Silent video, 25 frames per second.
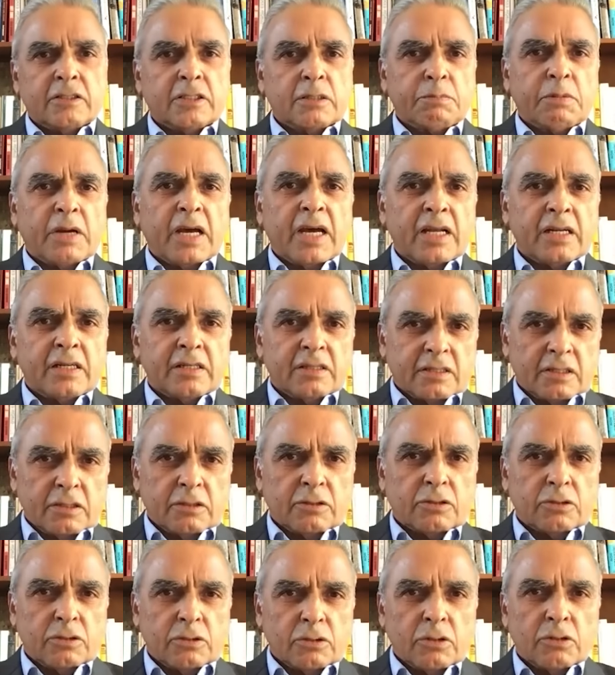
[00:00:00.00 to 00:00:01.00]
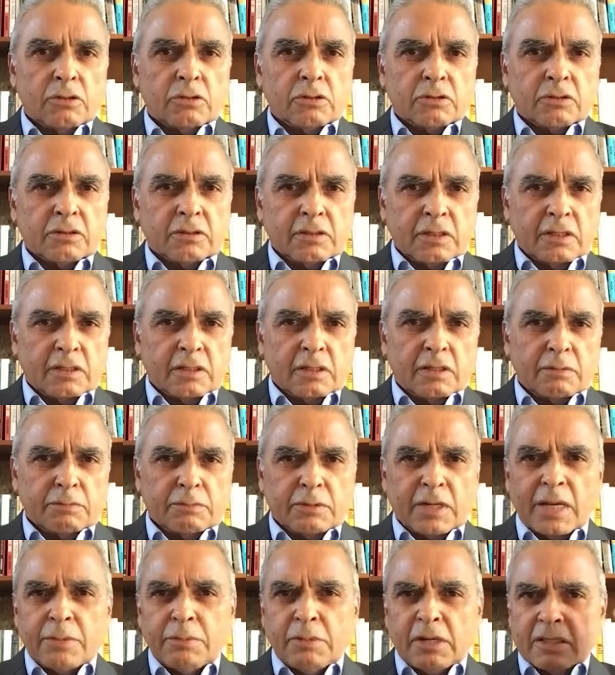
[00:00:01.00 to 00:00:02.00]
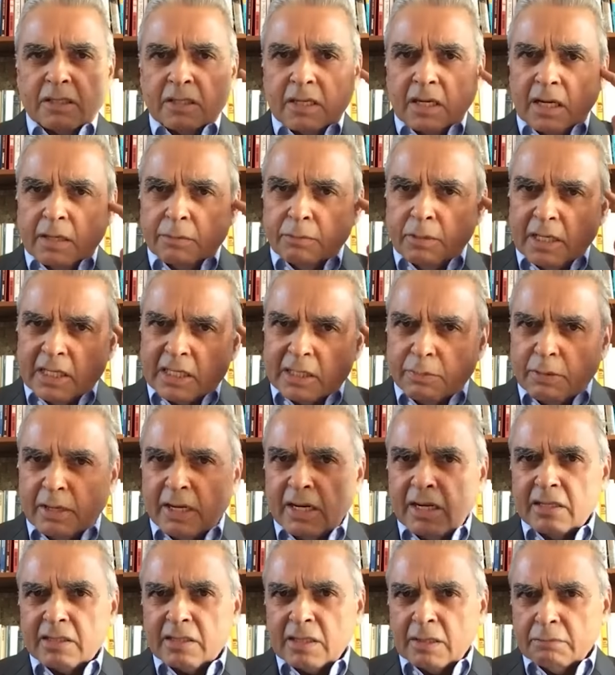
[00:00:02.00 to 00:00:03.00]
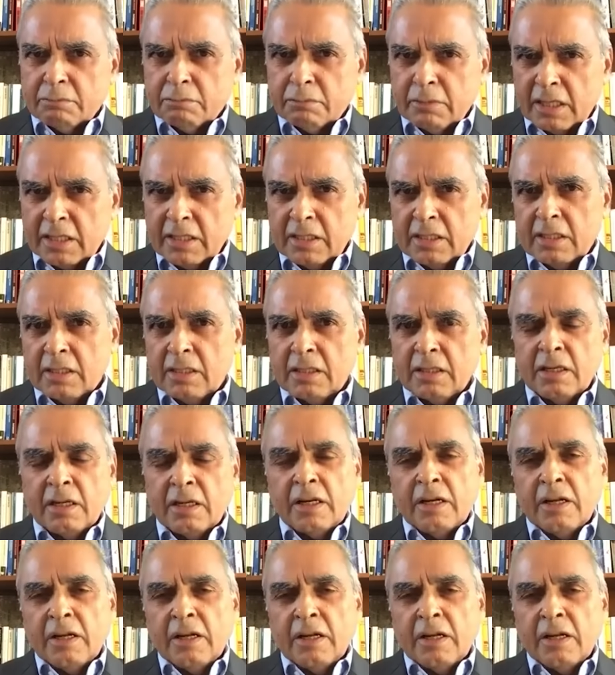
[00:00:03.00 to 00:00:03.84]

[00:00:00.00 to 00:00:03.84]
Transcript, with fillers: Japan is, as you know, the Prime Minister Abe is spending some money